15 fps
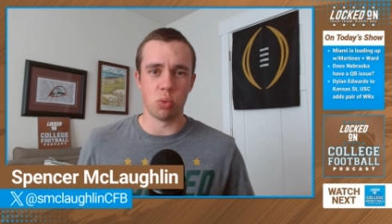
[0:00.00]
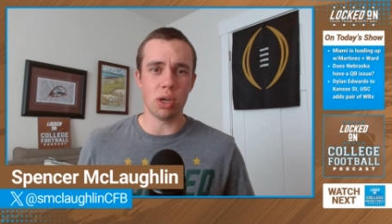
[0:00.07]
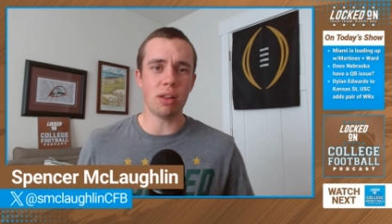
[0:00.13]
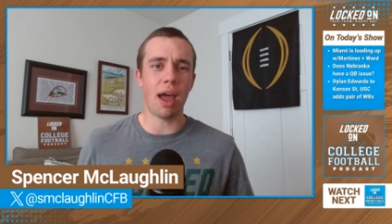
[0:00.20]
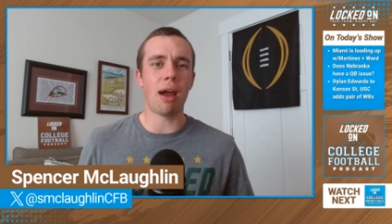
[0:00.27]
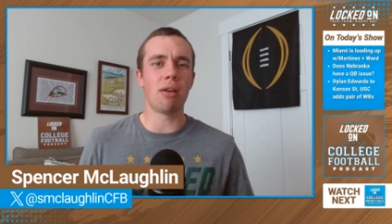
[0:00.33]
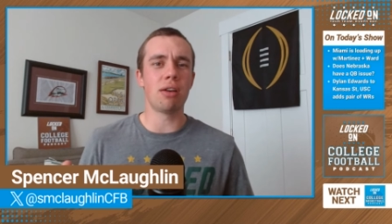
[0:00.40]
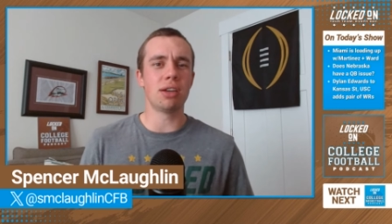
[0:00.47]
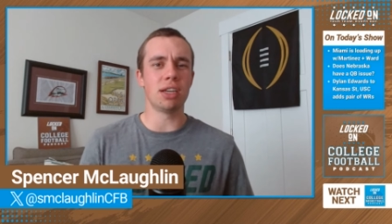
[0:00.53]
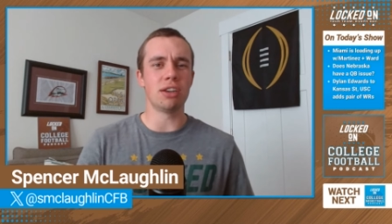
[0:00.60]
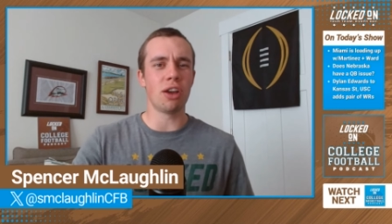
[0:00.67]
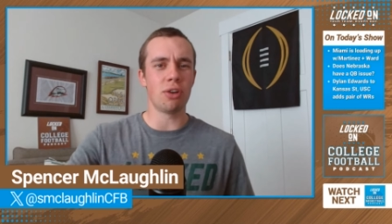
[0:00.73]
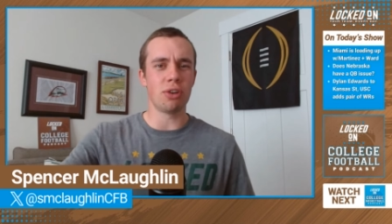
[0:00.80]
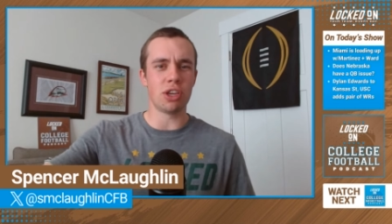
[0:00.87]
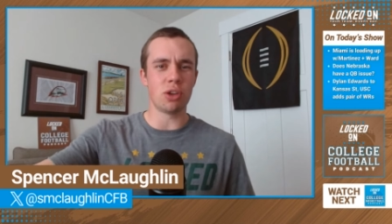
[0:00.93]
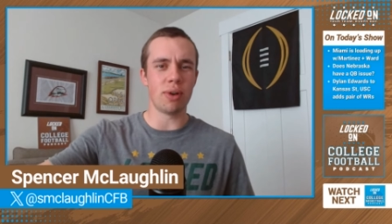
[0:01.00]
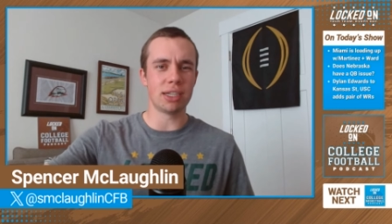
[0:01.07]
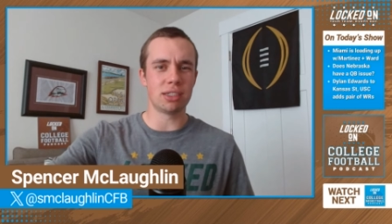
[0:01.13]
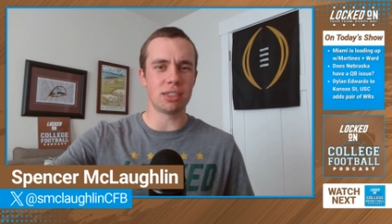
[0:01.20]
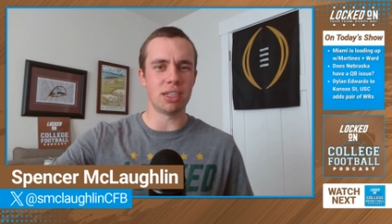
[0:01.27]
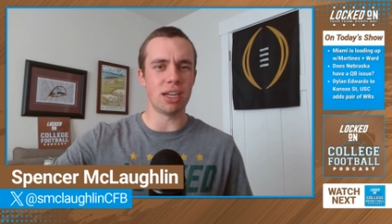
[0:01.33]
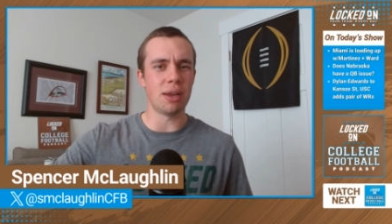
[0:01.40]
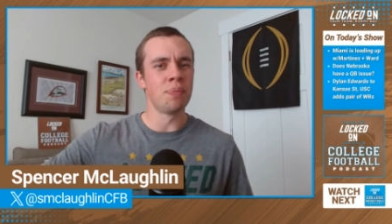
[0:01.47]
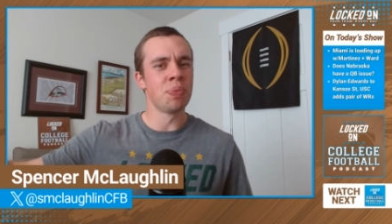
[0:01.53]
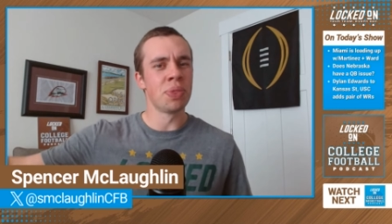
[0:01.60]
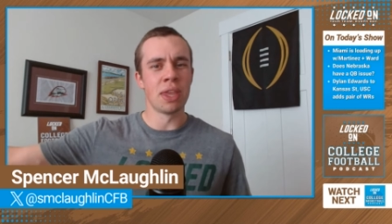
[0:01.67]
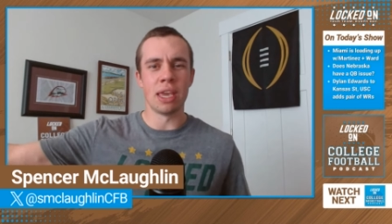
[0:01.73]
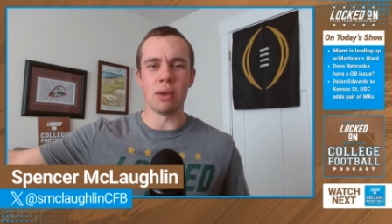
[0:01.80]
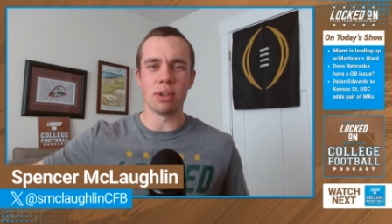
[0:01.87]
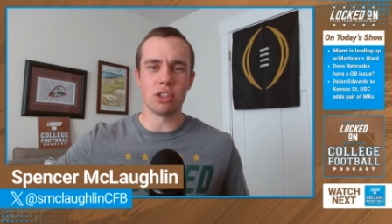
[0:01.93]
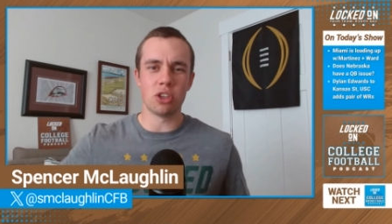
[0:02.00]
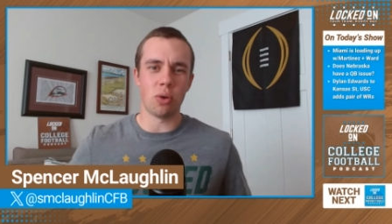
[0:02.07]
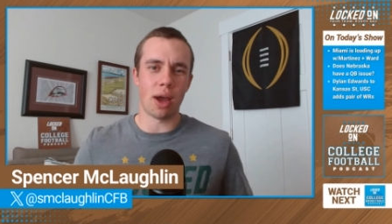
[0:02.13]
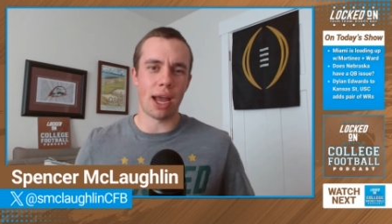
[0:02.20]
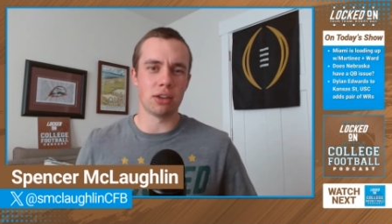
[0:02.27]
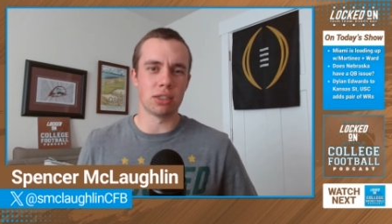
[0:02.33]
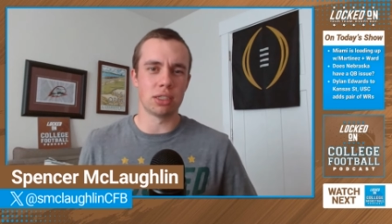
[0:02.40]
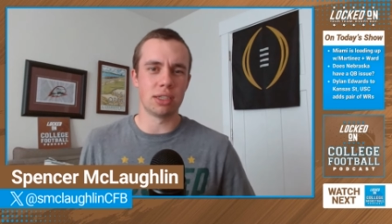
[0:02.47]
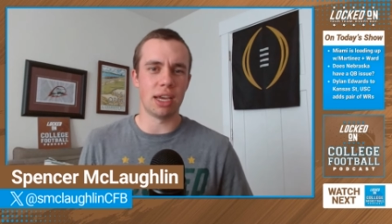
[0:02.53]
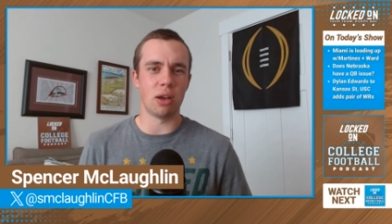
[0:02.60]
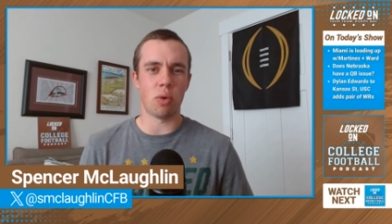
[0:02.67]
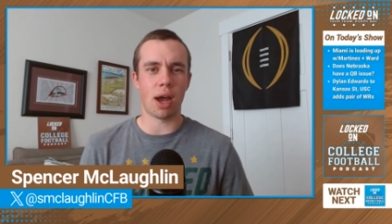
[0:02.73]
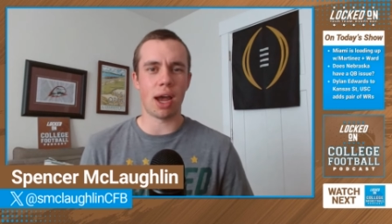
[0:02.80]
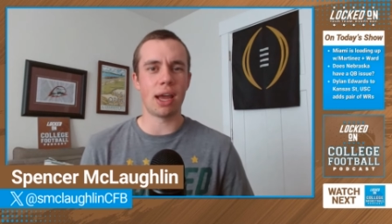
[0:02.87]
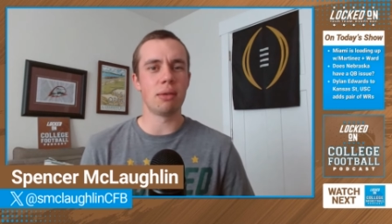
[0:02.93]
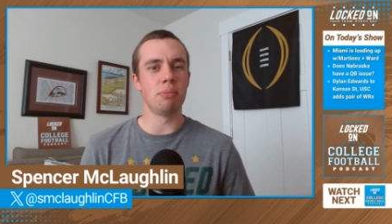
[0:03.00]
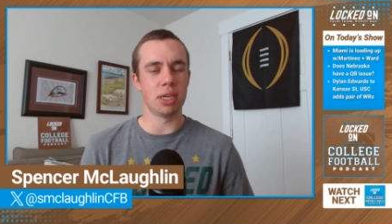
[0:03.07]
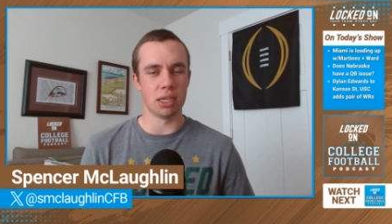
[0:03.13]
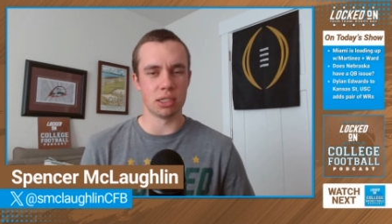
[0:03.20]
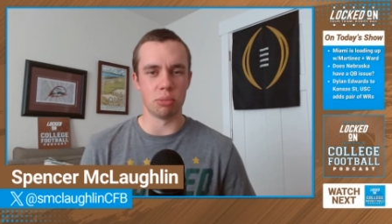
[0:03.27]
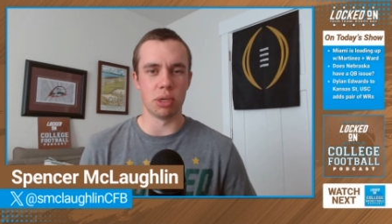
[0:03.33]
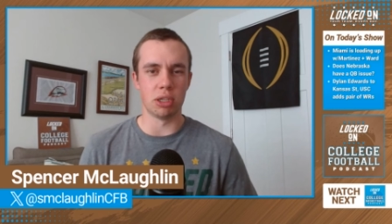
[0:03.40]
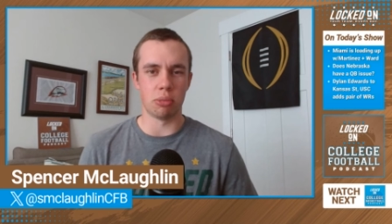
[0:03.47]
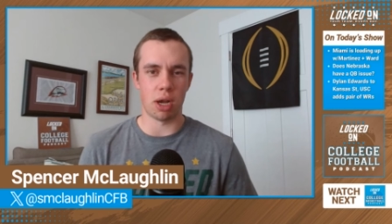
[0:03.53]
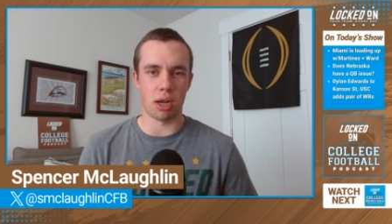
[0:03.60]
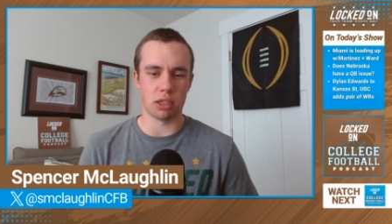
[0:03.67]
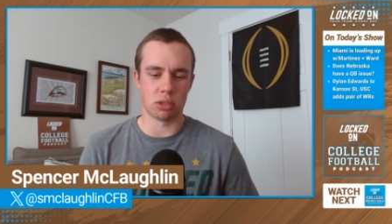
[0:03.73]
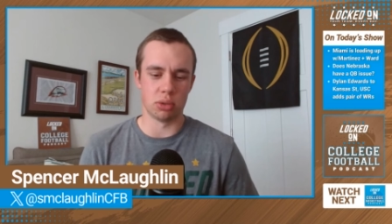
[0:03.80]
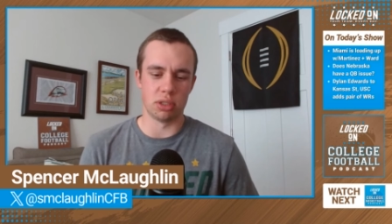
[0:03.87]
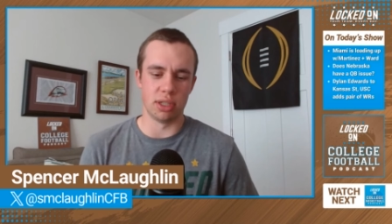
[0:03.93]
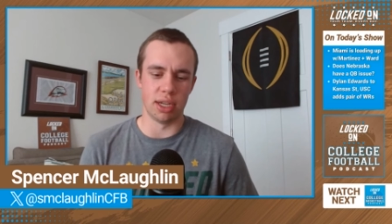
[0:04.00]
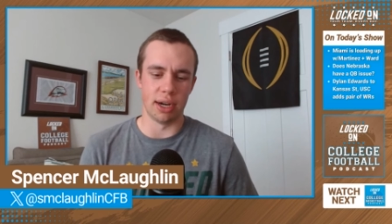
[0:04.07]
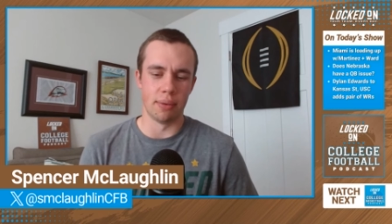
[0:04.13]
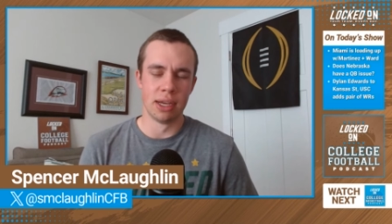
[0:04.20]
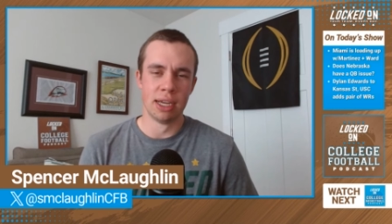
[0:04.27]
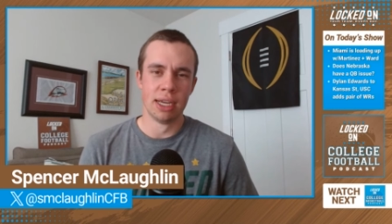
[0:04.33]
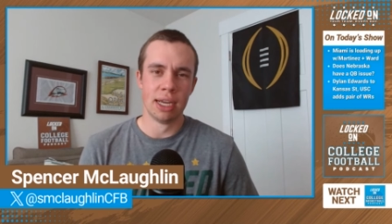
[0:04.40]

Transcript: Will Howard didn't go to USC. He went to Ohio State. Why? Because Miller Moss was there.